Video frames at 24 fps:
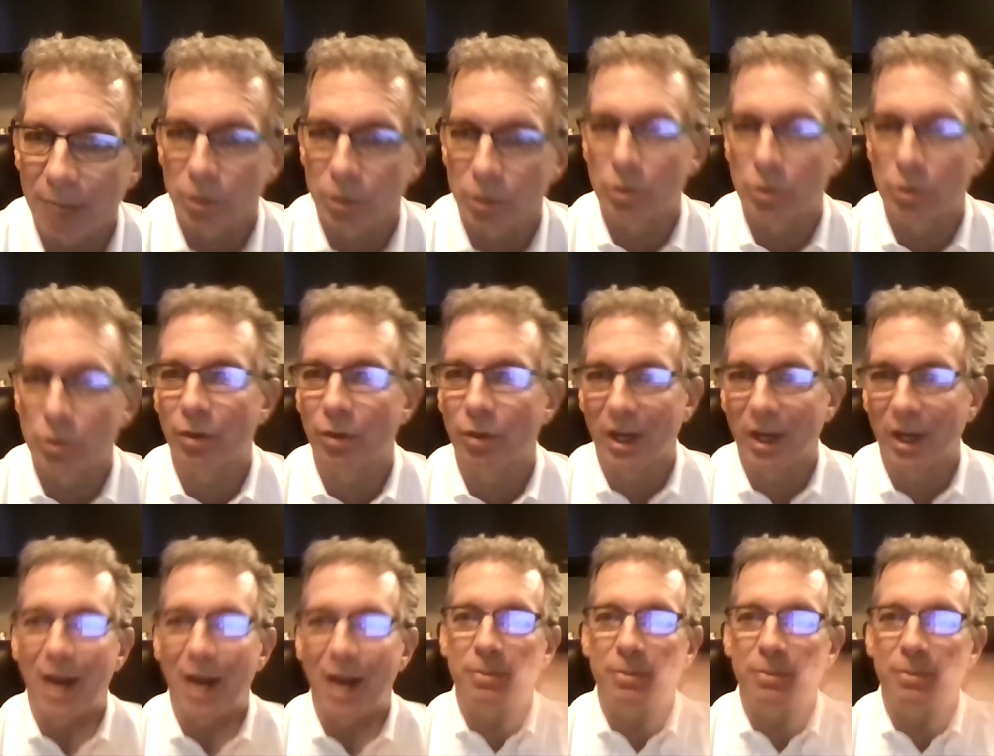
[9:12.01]
So I was going the
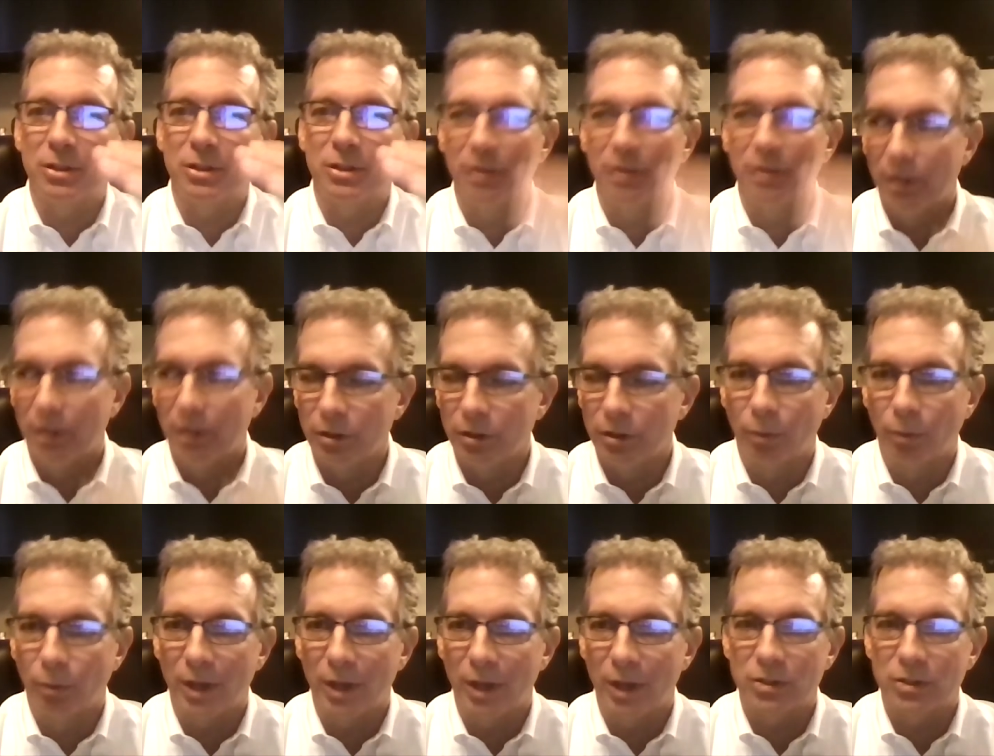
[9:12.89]
opposite
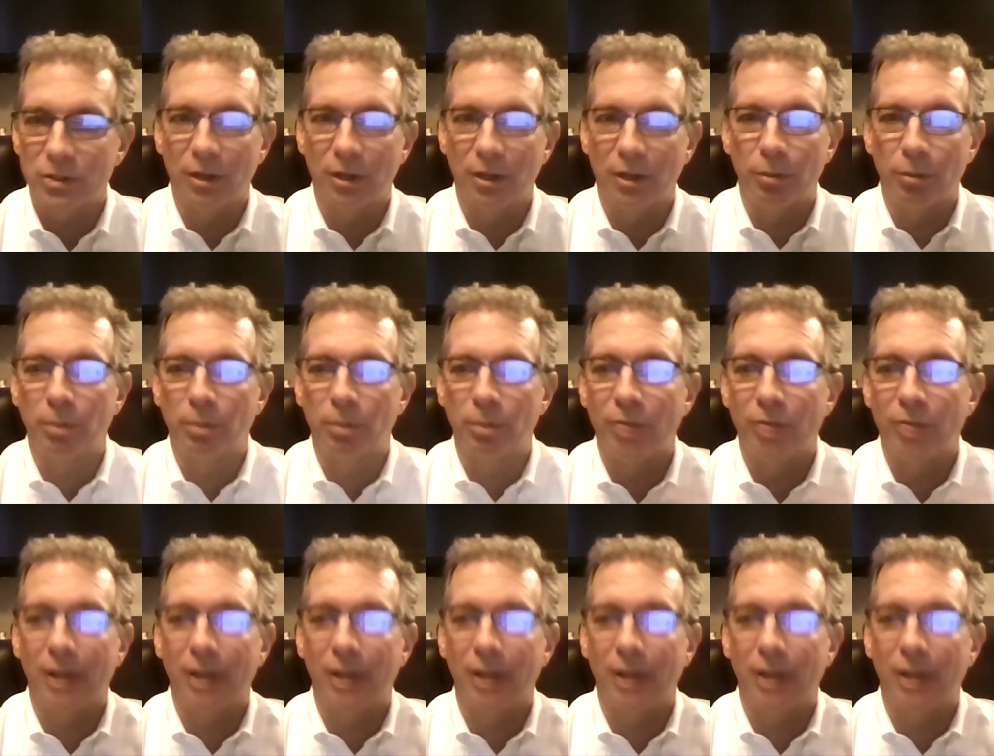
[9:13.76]
direction of the
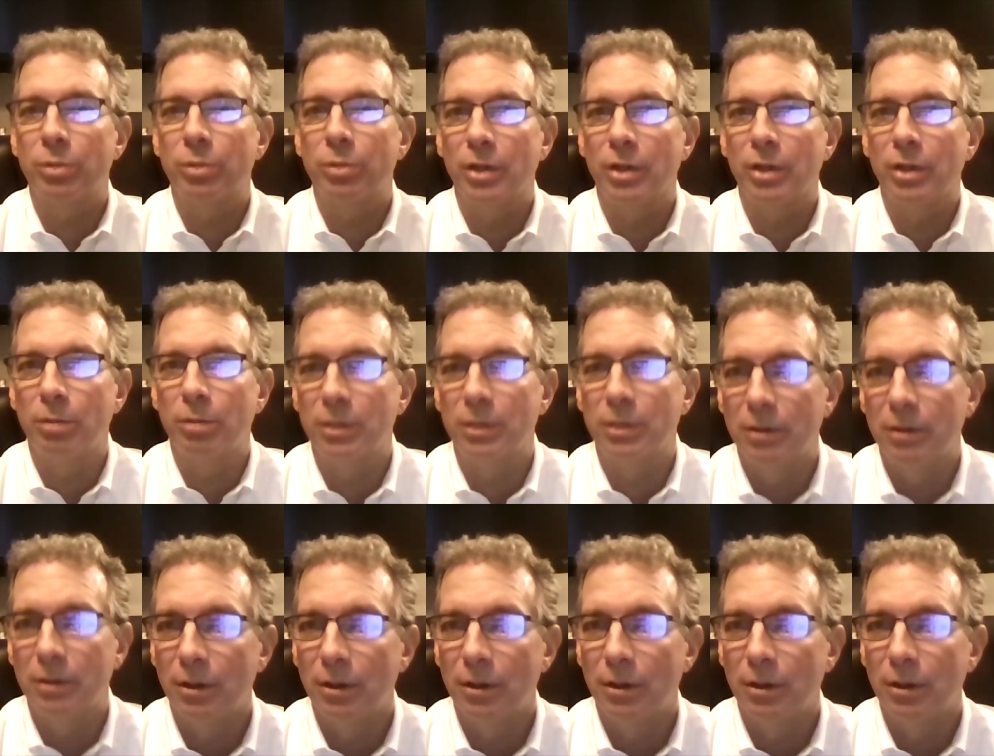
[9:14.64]
prevailing pre-open